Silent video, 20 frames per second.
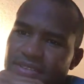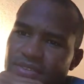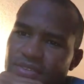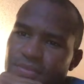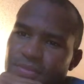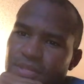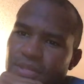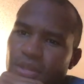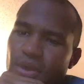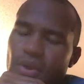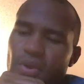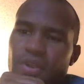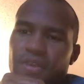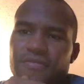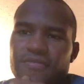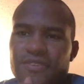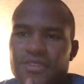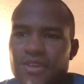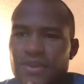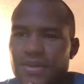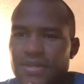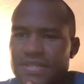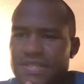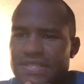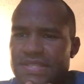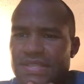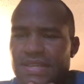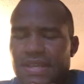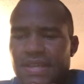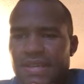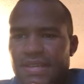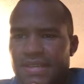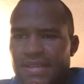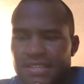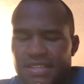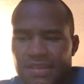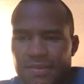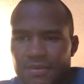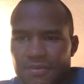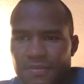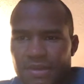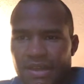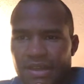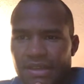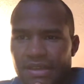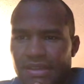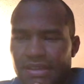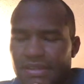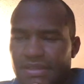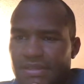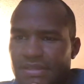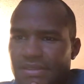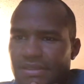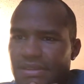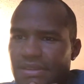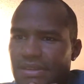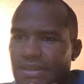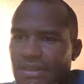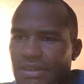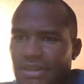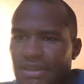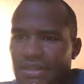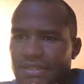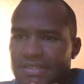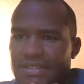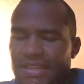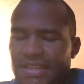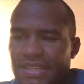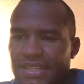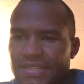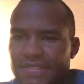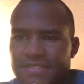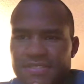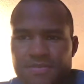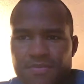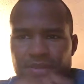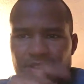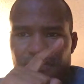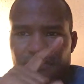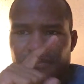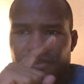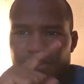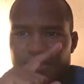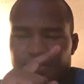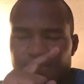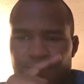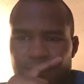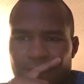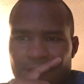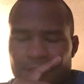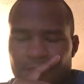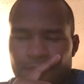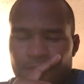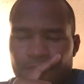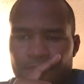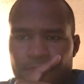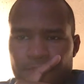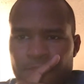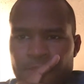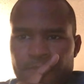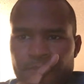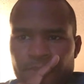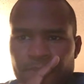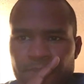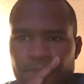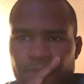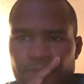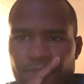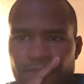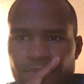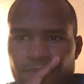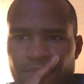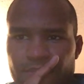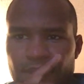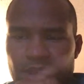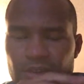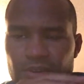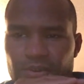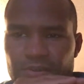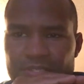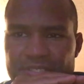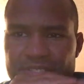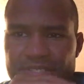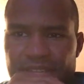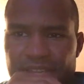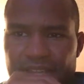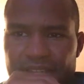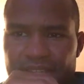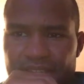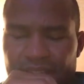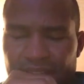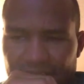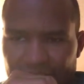little bit lower. If you notice, some of my deadlifts, my first rep, I always tend to